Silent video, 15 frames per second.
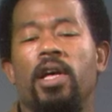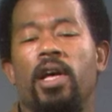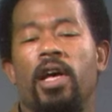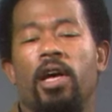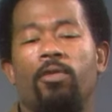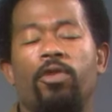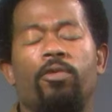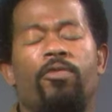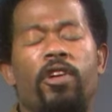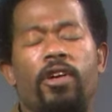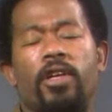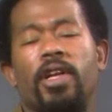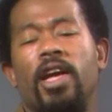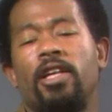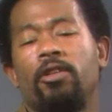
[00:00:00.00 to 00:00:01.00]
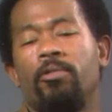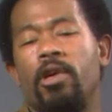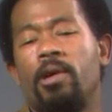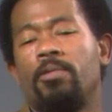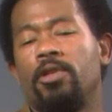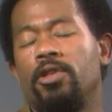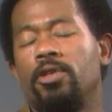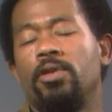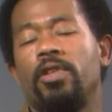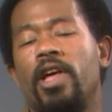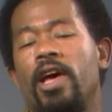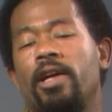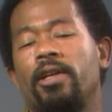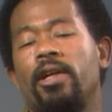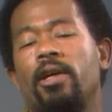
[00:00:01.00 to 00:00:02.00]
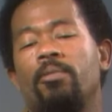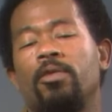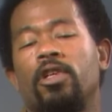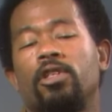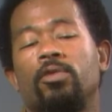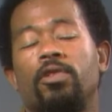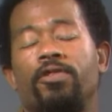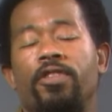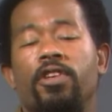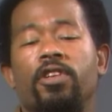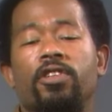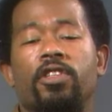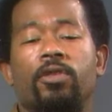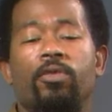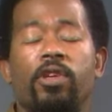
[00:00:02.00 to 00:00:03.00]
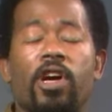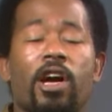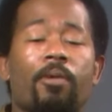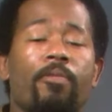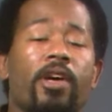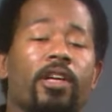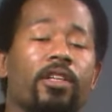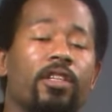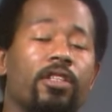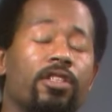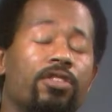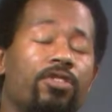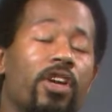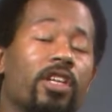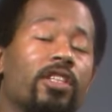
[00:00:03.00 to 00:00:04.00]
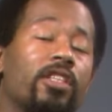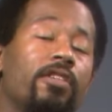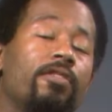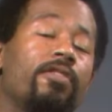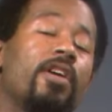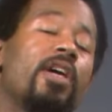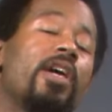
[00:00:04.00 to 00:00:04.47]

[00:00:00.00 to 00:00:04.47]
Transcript: and we're very glad to be able to do that because we feel that we are making a constructive